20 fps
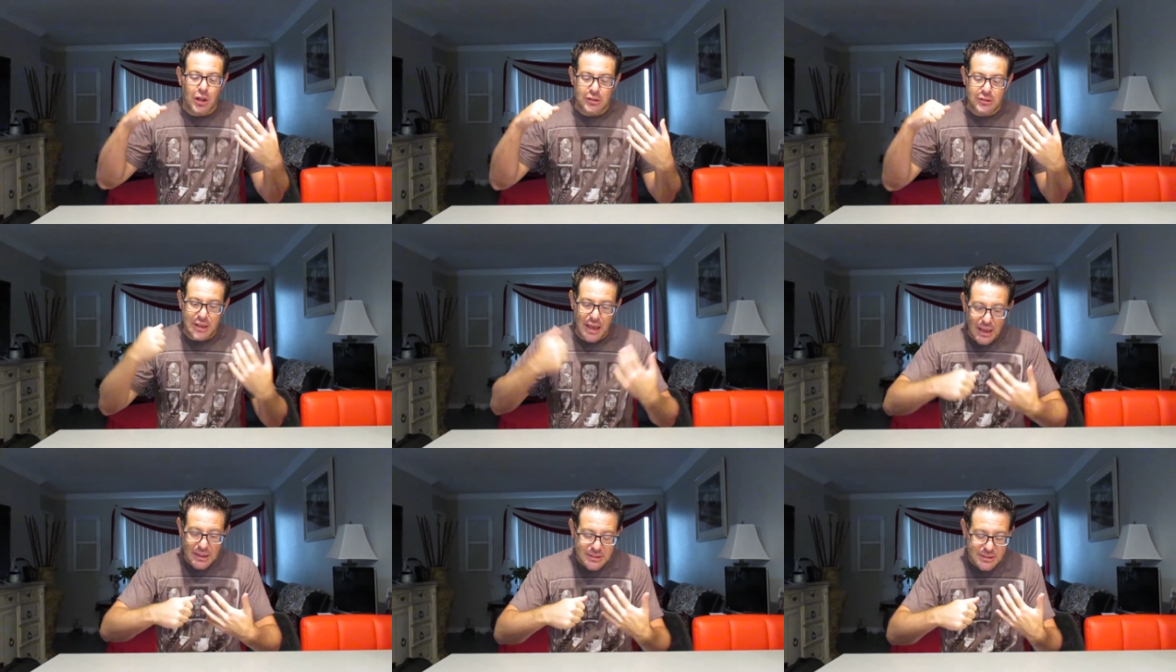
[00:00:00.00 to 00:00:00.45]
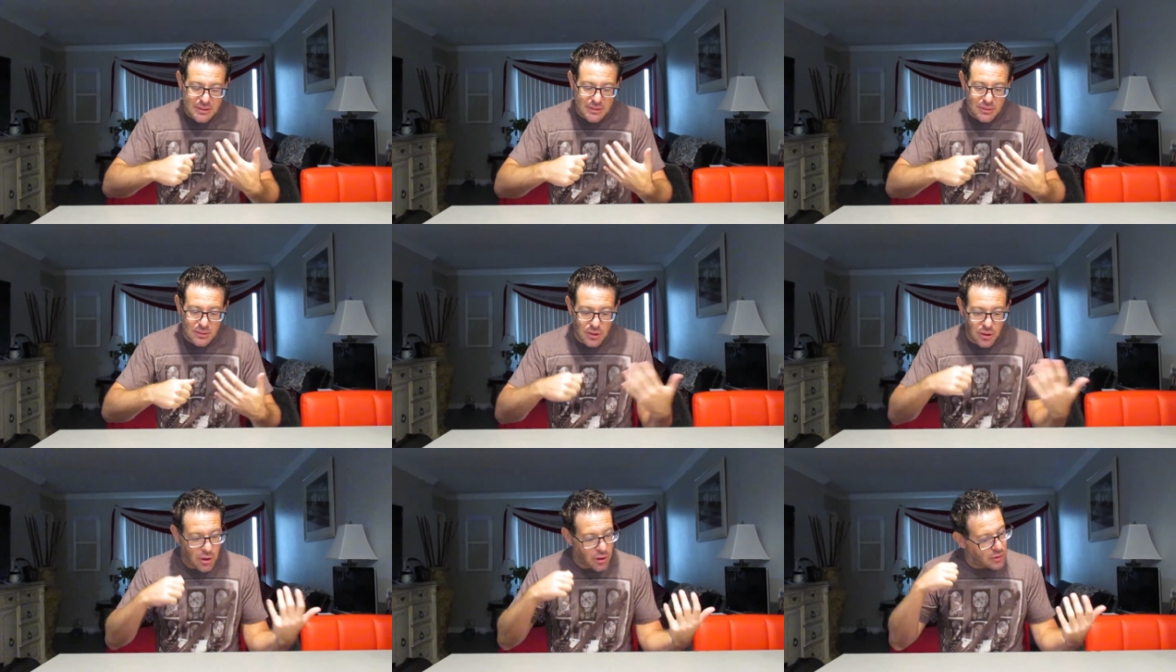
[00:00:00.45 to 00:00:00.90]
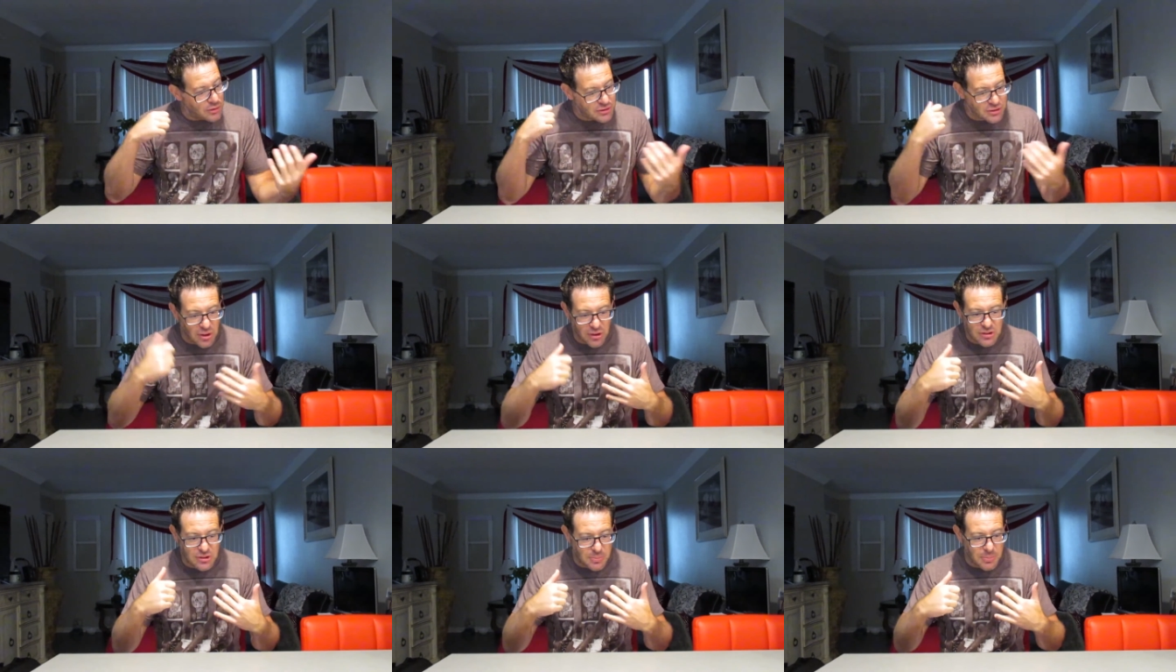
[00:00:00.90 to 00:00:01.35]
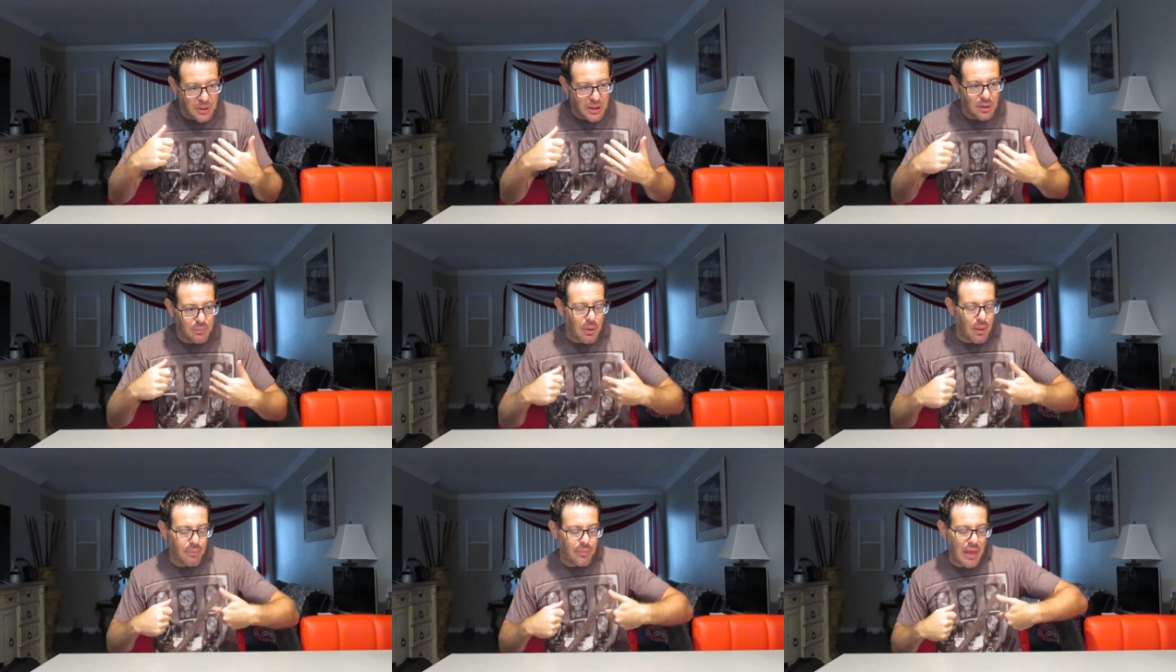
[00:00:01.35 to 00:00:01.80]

Starts beating him up.